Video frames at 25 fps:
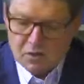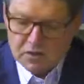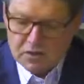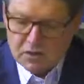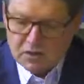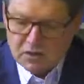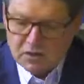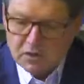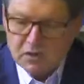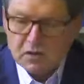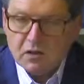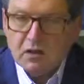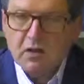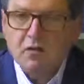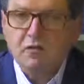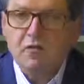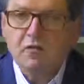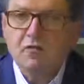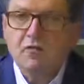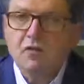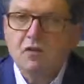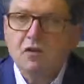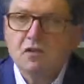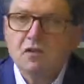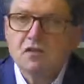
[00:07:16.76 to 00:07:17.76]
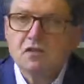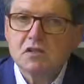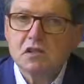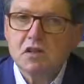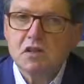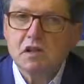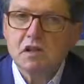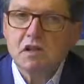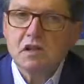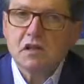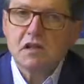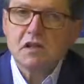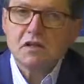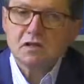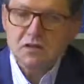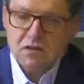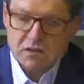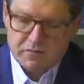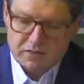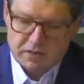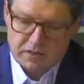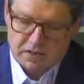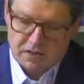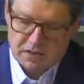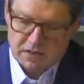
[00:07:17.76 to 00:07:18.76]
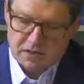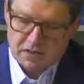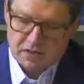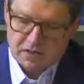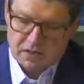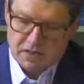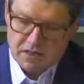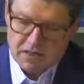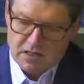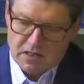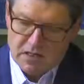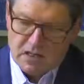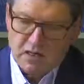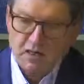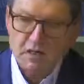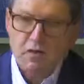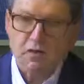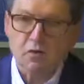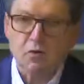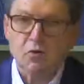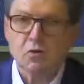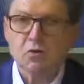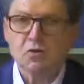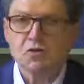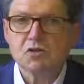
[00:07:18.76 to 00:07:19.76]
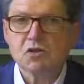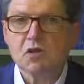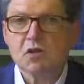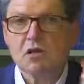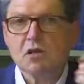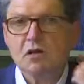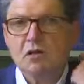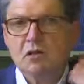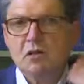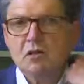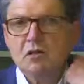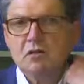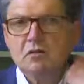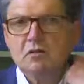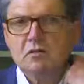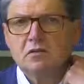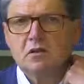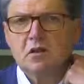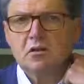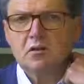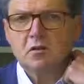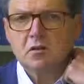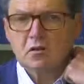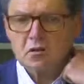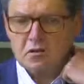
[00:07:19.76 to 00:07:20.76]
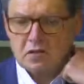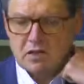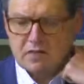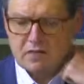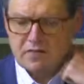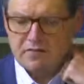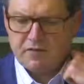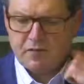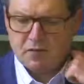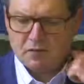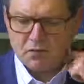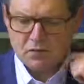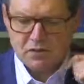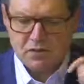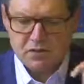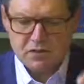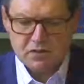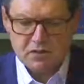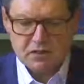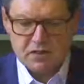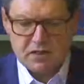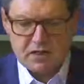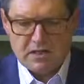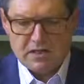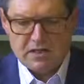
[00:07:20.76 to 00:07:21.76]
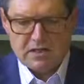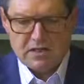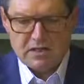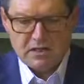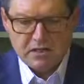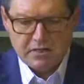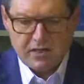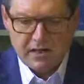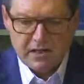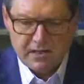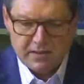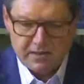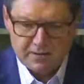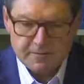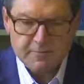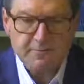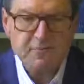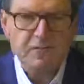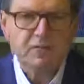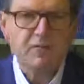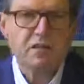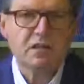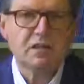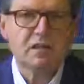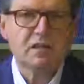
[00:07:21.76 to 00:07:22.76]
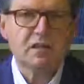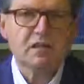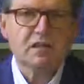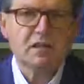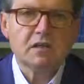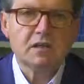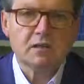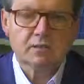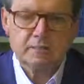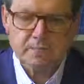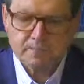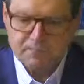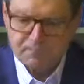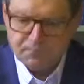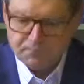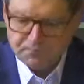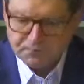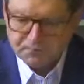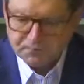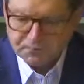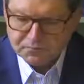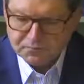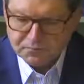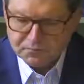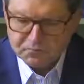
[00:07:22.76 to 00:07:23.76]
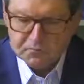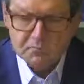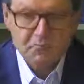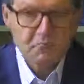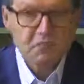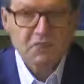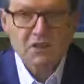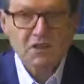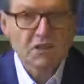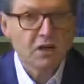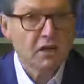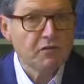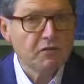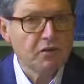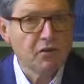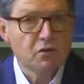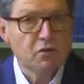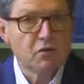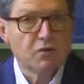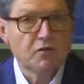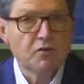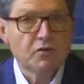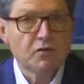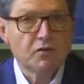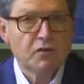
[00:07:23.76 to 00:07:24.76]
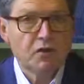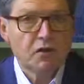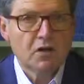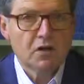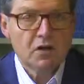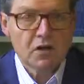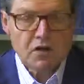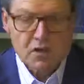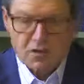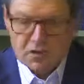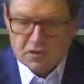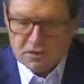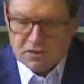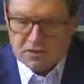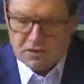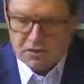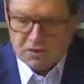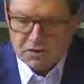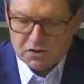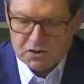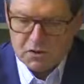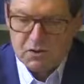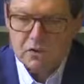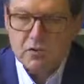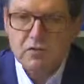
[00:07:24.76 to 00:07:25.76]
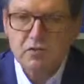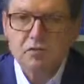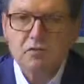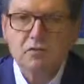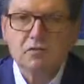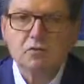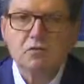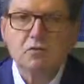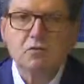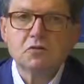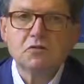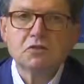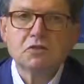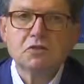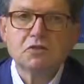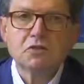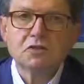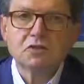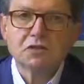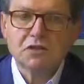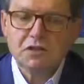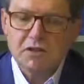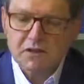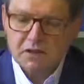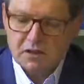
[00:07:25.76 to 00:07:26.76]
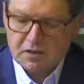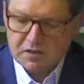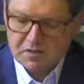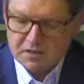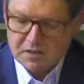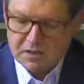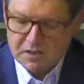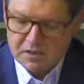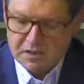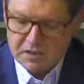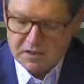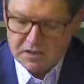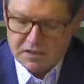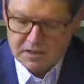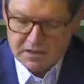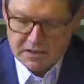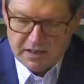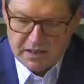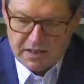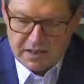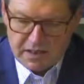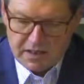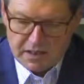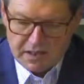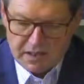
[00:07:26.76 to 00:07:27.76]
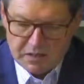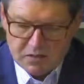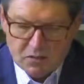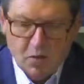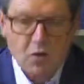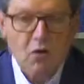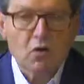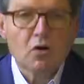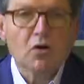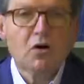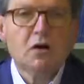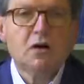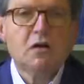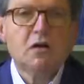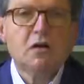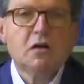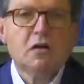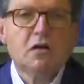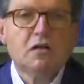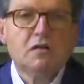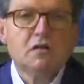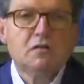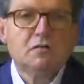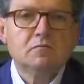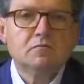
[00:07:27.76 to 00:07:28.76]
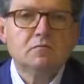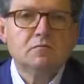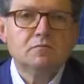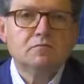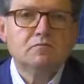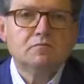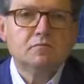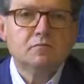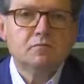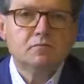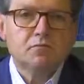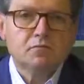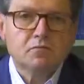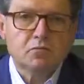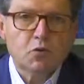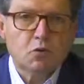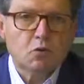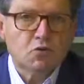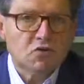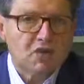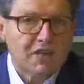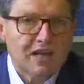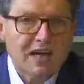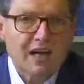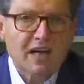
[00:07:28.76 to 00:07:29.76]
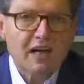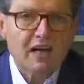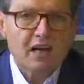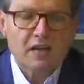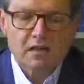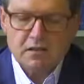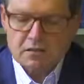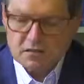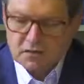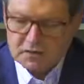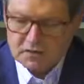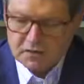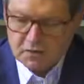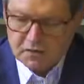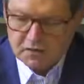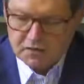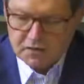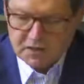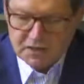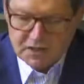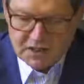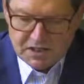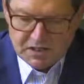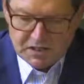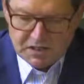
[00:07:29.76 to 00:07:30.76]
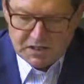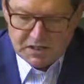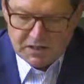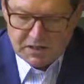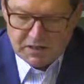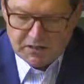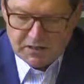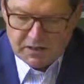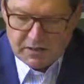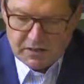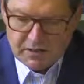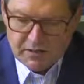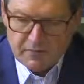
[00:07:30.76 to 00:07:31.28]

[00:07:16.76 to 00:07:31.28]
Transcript: known in the UK as the Great War. And for them, indeed, the First World War did bring more losses than the Second World War, which, from a German or Russian perspective, was